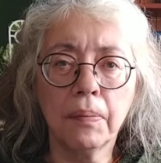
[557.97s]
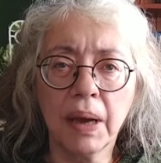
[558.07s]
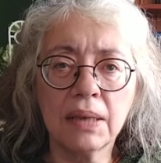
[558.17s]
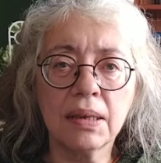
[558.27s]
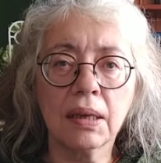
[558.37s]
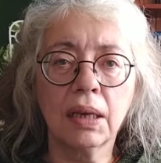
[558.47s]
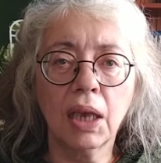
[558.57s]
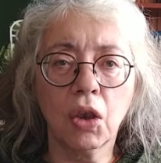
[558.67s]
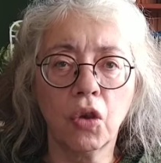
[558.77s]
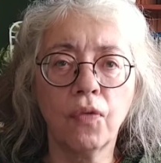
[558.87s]
Basically,
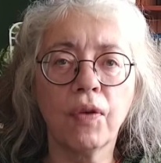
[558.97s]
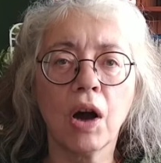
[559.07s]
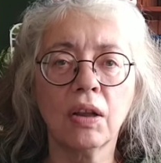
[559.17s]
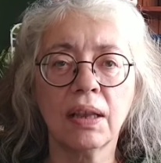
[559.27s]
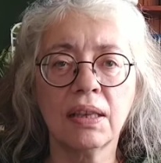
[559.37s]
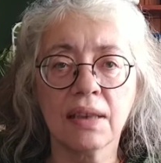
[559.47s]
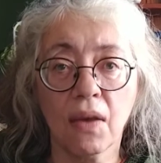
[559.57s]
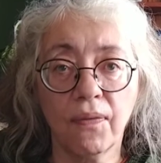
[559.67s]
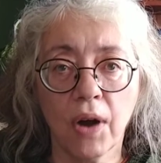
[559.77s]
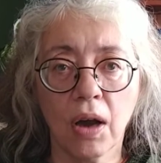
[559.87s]
Q-File is
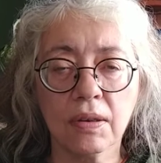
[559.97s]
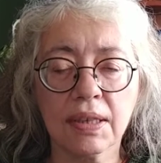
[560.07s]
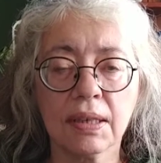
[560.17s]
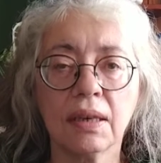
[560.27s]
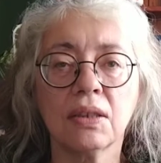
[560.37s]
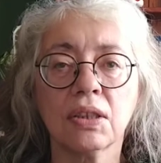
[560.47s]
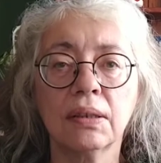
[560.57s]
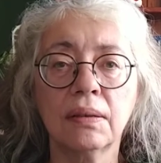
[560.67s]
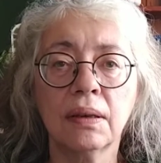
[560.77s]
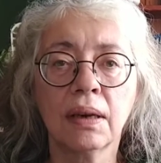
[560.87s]
a file
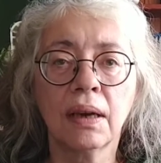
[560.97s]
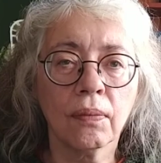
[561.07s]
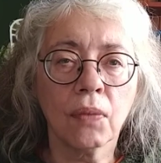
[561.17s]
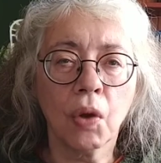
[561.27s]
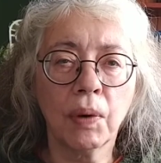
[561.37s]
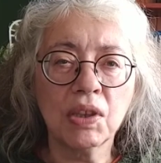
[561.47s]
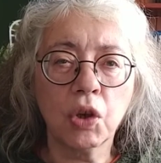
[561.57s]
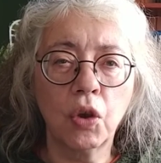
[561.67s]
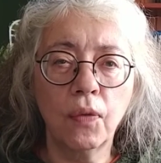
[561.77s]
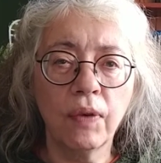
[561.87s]
station. Once
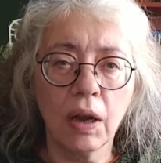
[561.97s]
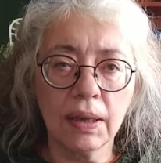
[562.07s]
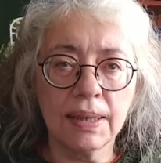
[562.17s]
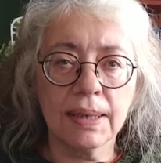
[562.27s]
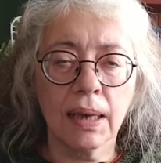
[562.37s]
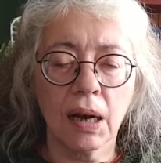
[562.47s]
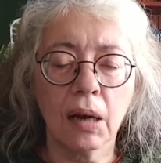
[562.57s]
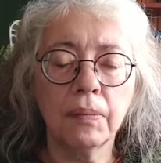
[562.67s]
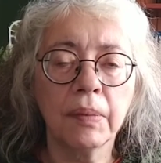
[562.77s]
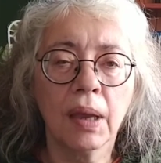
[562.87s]
Q-File is set
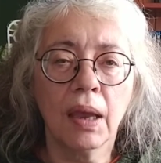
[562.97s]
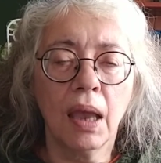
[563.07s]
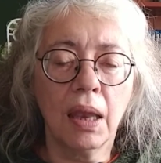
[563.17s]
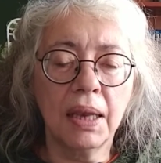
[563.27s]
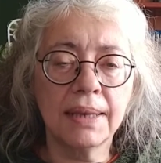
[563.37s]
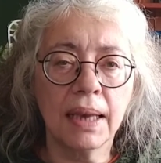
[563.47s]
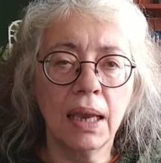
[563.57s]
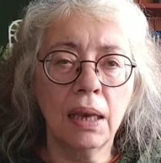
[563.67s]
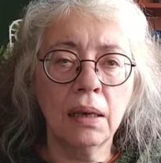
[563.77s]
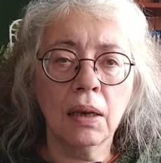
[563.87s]
up, it is
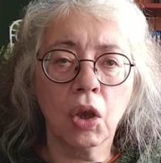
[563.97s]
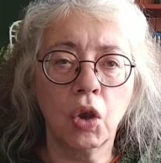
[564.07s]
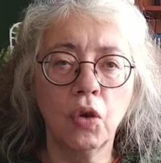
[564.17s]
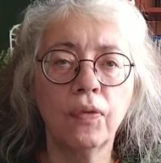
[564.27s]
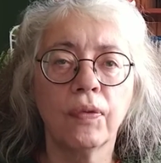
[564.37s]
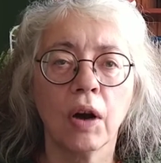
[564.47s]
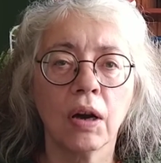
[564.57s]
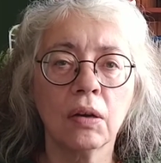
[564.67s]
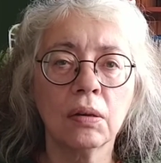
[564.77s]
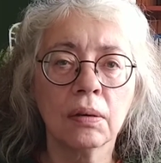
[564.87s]
in
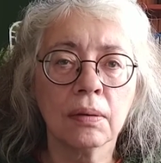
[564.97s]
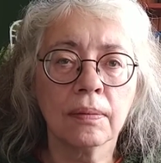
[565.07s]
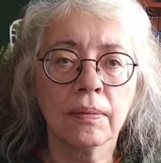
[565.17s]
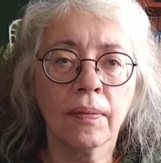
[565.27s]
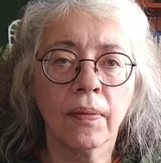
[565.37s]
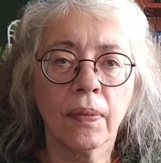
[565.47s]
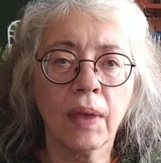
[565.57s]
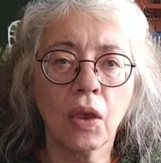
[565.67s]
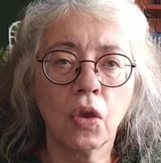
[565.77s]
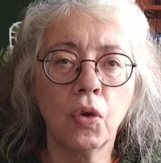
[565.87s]
Q-File
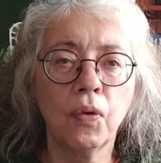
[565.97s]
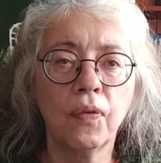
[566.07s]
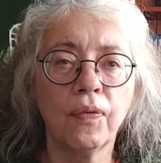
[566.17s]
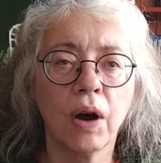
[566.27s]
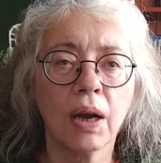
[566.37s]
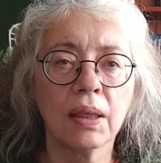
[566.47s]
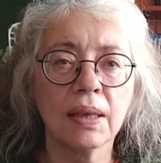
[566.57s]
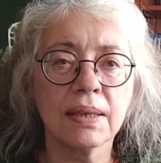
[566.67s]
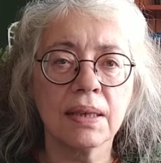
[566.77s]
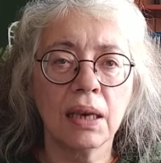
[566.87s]
that you will find
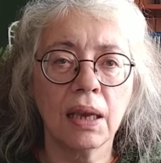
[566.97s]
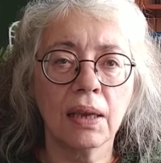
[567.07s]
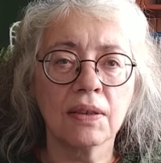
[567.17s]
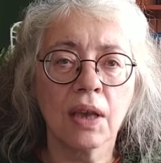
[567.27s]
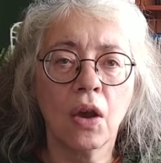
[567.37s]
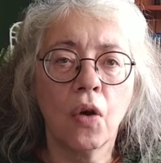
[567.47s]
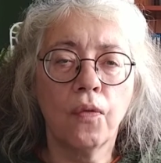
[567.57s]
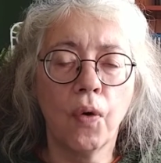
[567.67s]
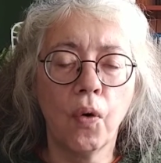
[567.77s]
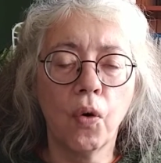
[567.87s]
the settings
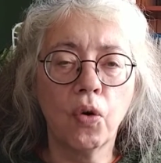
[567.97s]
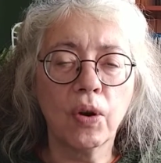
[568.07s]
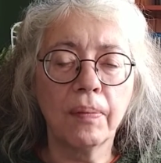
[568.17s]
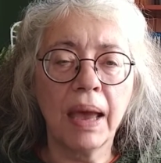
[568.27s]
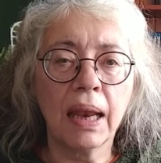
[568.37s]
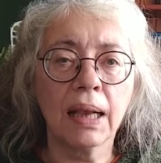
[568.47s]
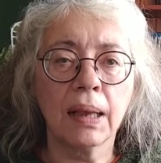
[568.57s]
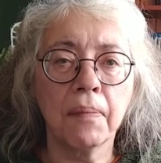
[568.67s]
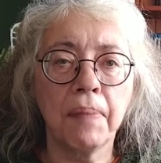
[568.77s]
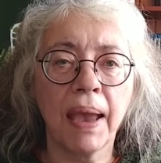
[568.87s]
for
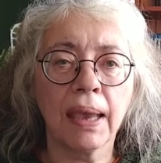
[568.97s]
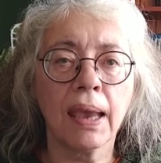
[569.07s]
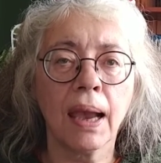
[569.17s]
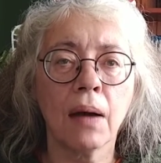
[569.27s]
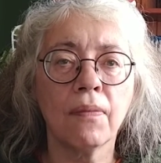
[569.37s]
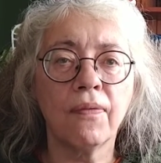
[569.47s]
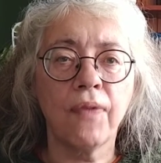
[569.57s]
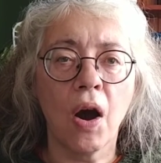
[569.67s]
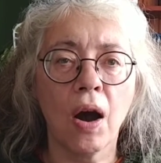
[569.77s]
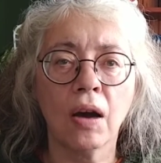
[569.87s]
automatically backing up
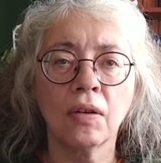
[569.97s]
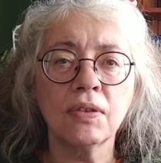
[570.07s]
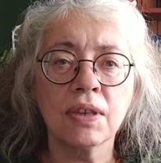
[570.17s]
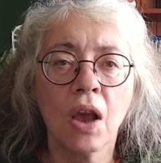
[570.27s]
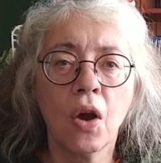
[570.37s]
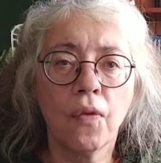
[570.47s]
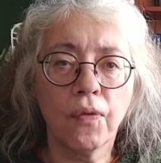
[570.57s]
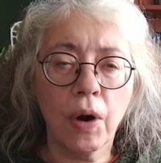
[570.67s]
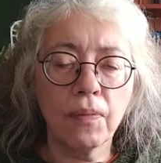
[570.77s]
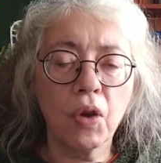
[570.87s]
files
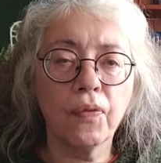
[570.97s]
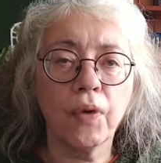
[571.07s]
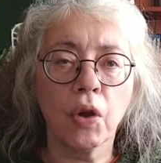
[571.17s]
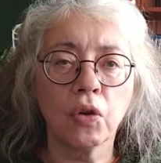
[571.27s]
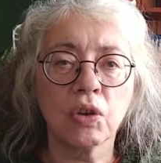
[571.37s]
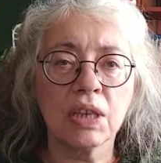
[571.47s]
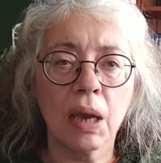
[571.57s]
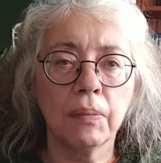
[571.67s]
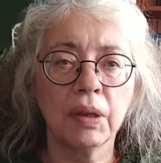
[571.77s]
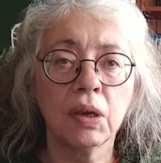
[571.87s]
from your phone or
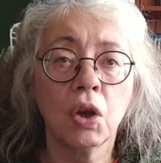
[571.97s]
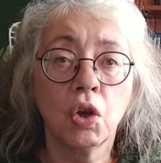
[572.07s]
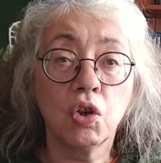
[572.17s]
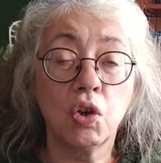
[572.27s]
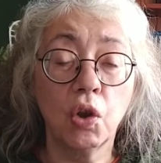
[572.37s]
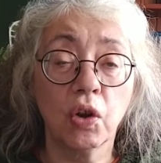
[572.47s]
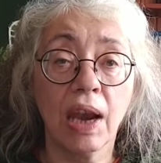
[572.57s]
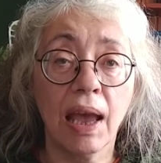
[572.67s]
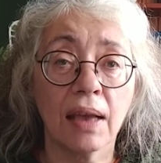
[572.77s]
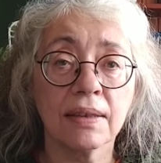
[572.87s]
tablet to your N
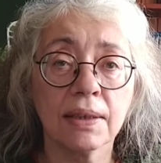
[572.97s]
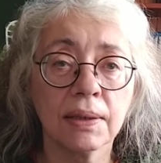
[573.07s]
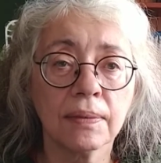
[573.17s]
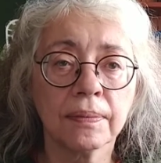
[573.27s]
A S.